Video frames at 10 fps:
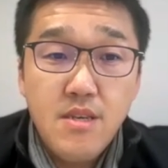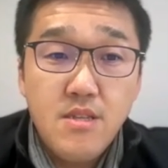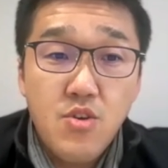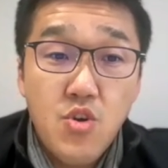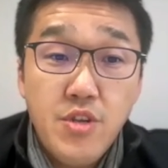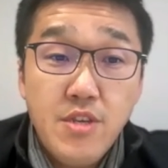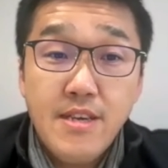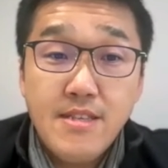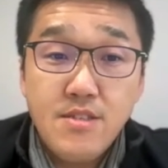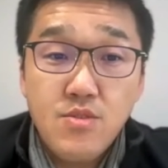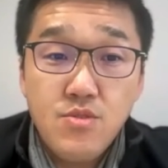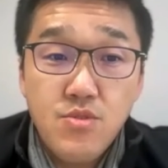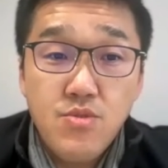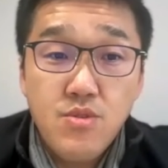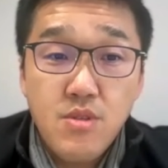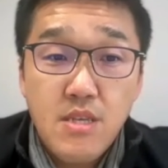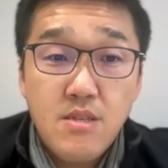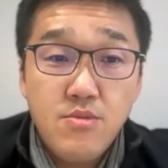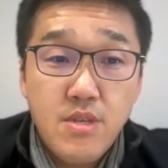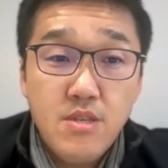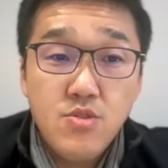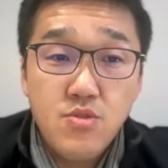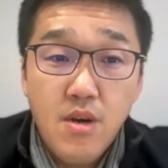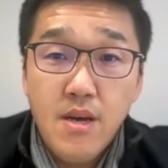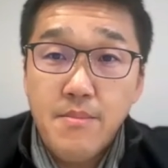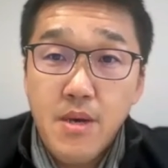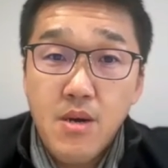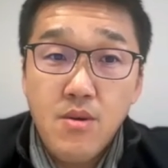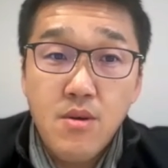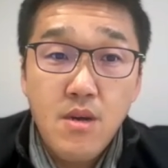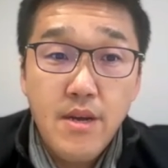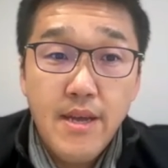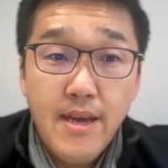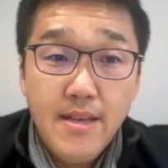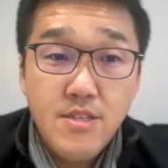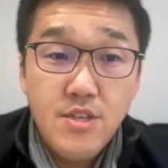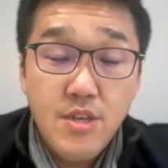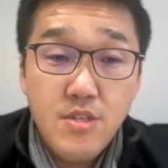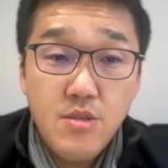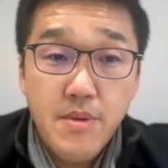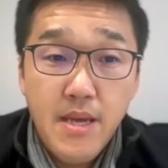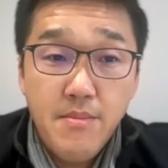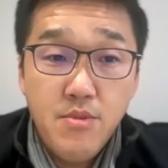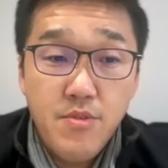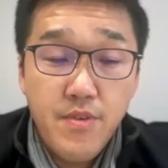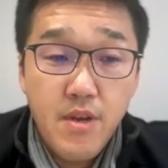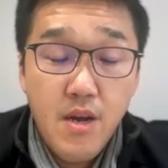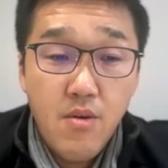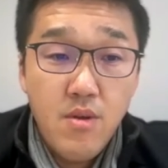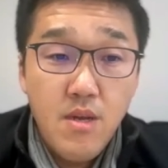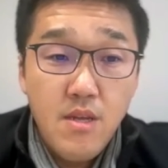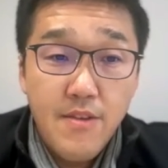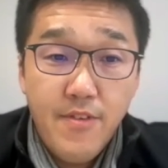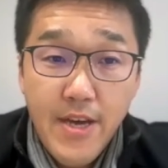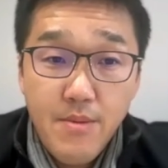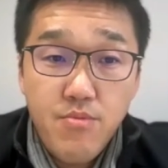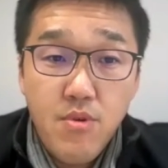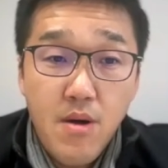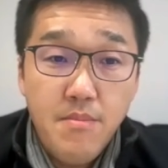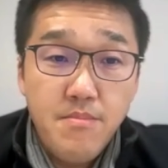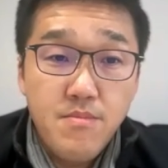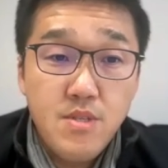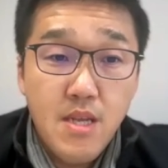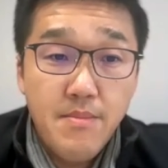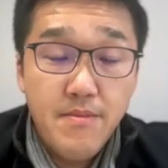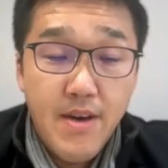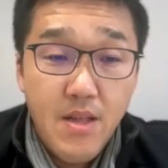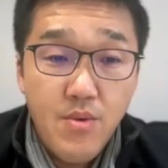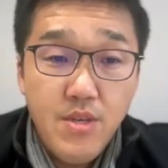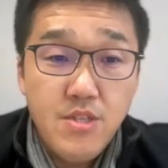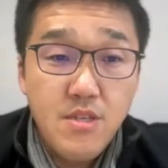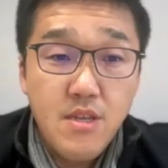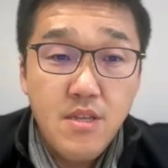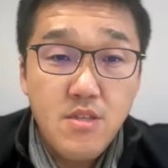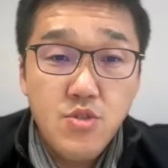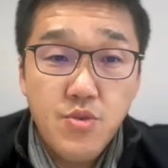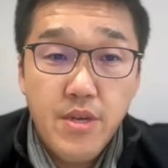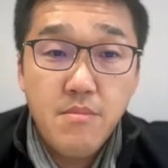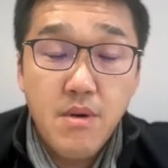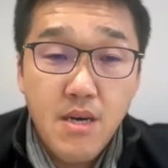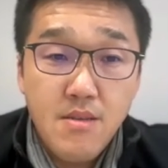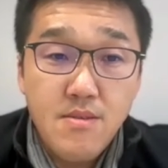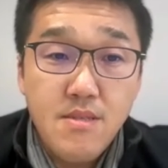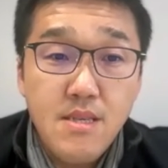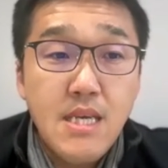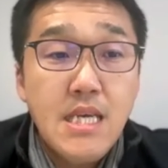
In the early days, you do need really strong ML or AI engineers to be able to figure out, define a problem, set up evaluation, and then train the models.